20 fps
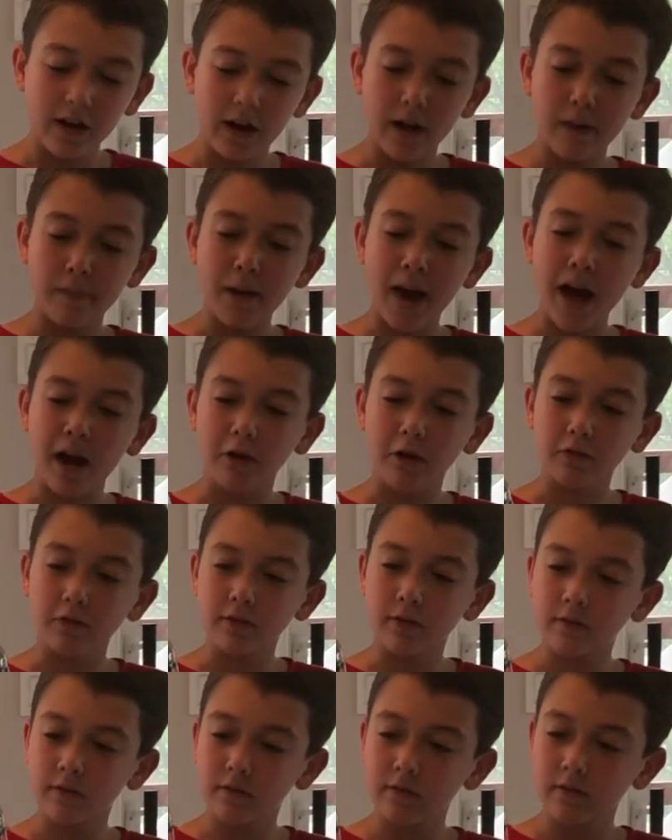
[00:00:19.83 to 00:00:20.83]

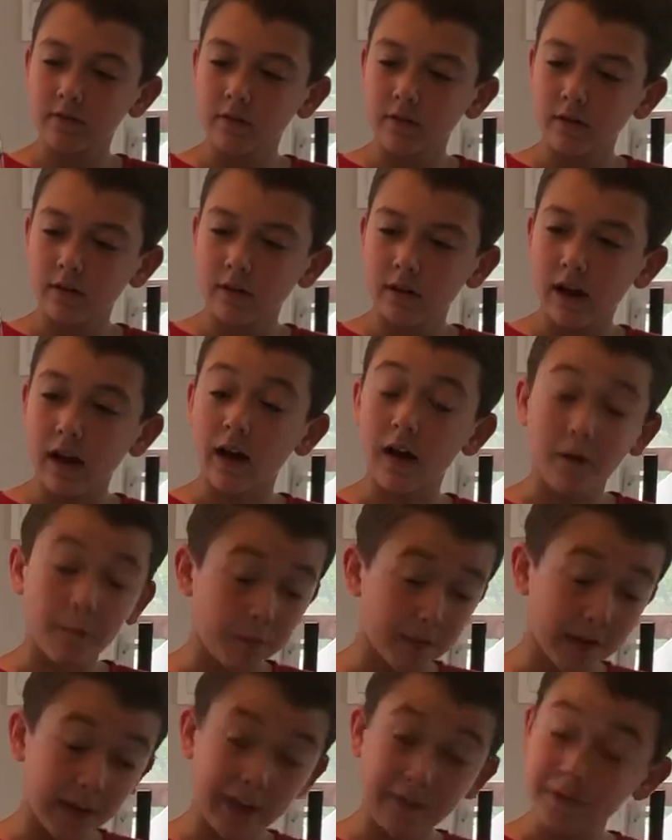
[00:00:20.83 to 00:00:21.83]

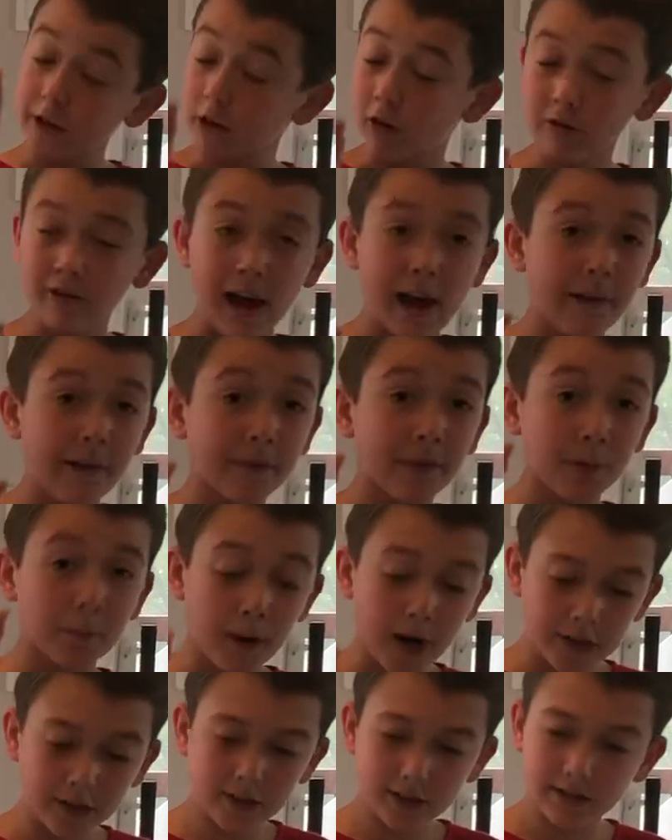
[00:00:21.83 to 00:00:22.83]
If you don't have a
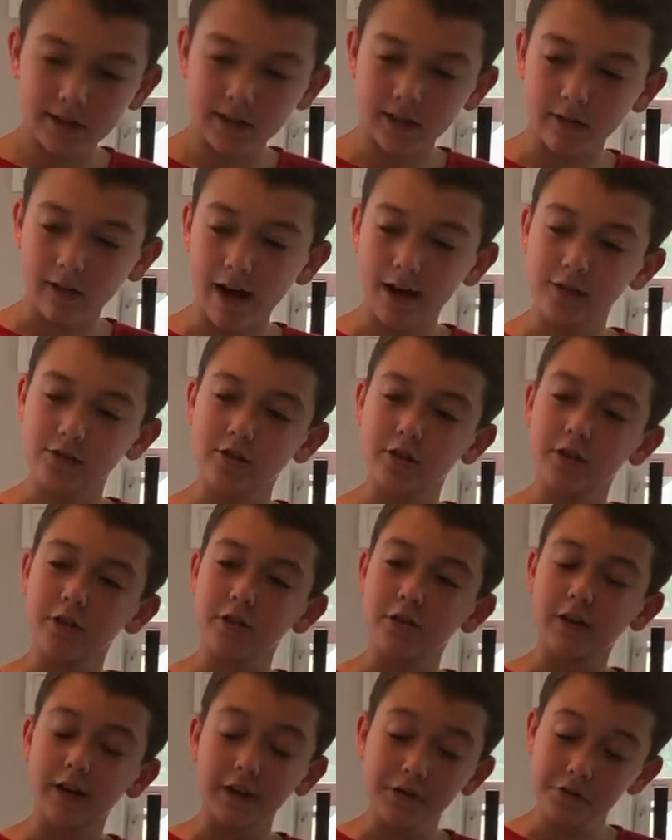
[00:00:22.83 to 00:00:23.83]
bunch of cilantro,
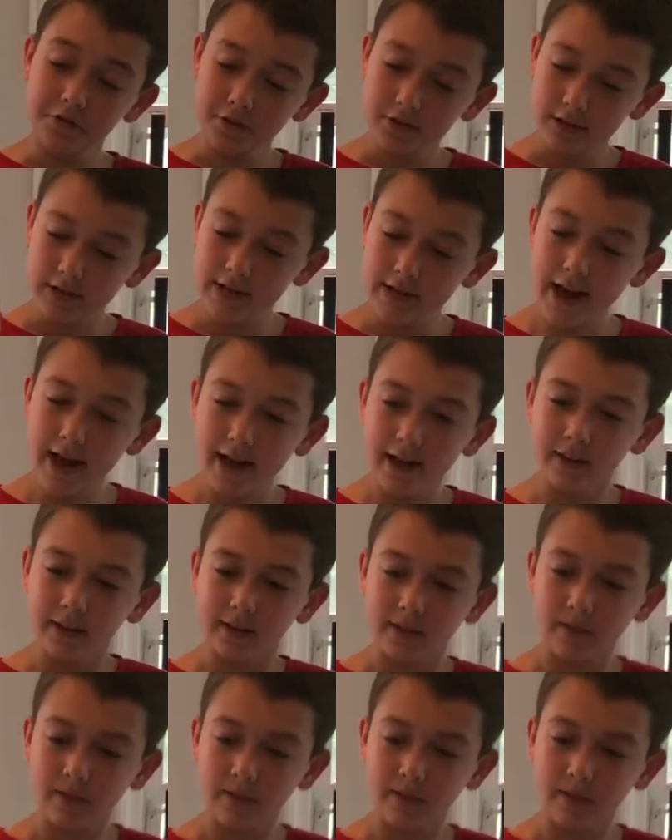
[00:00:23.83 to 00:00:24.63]
you can use this.